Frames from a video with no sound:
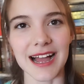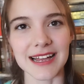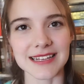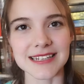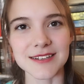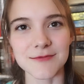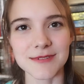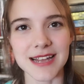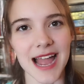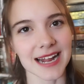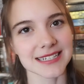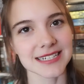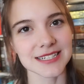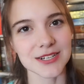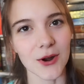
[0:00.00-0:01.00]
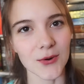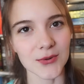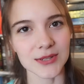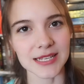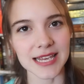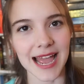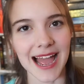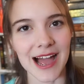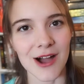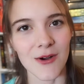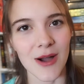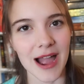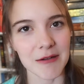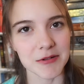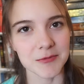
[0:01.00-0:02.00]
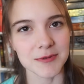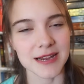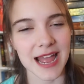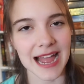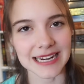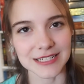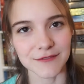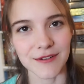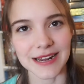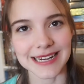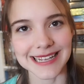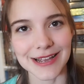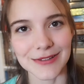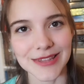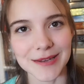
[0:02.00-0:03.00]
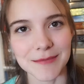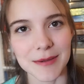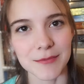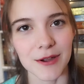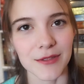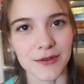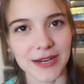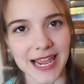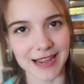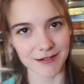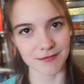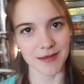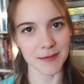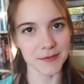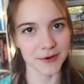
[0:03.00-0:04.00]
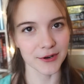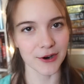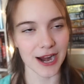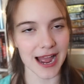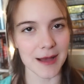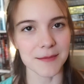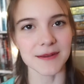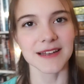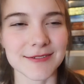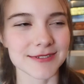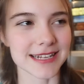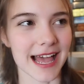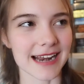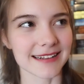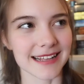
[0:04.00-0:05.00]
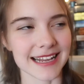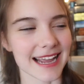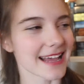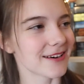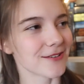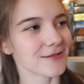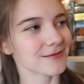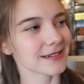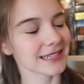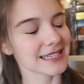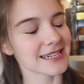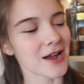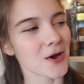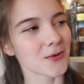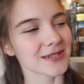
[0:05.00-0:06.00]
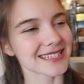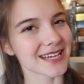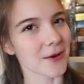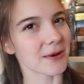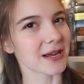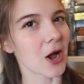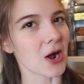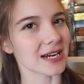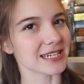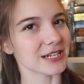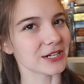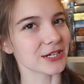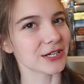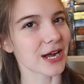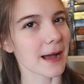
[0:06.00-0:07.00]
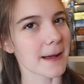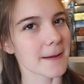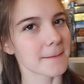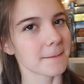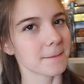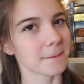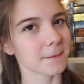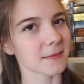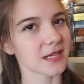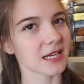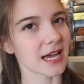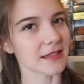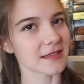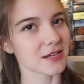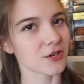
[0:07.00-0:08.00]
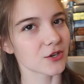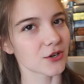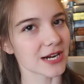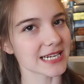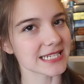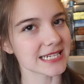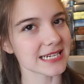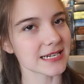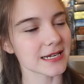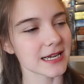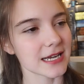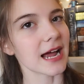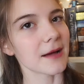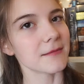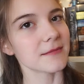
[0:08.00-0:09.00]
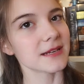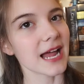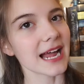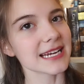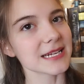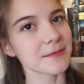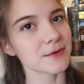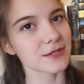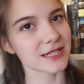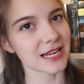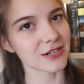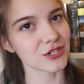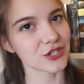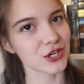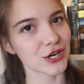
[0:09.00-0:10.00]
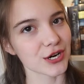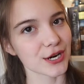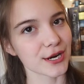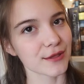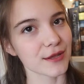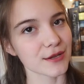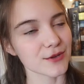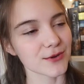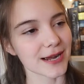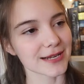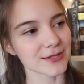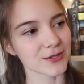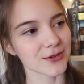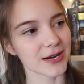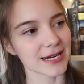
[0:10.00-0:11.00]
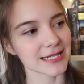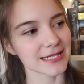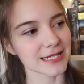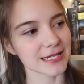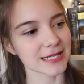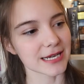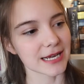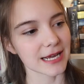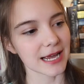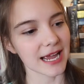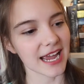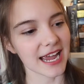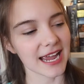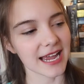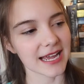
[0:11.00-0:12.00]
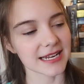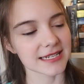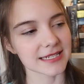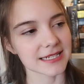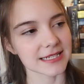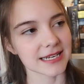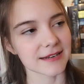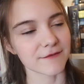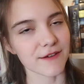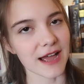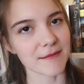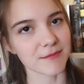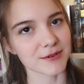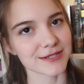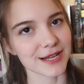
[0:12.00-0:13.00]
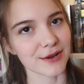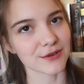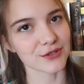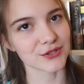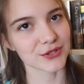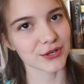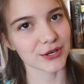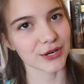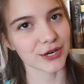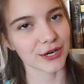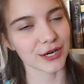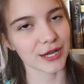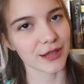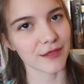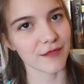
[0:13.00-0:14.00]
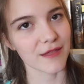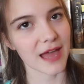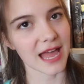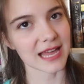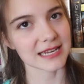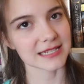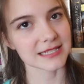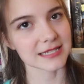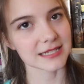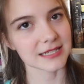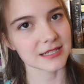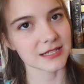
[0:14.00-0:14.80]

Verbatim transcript: he reacted totally how I would react to finding out that my brother can't remember crap. He was kind of like, I don't really know what's going on here. I think you're crazy. I'm 90% sure that you guys are crazy, and 5% sure that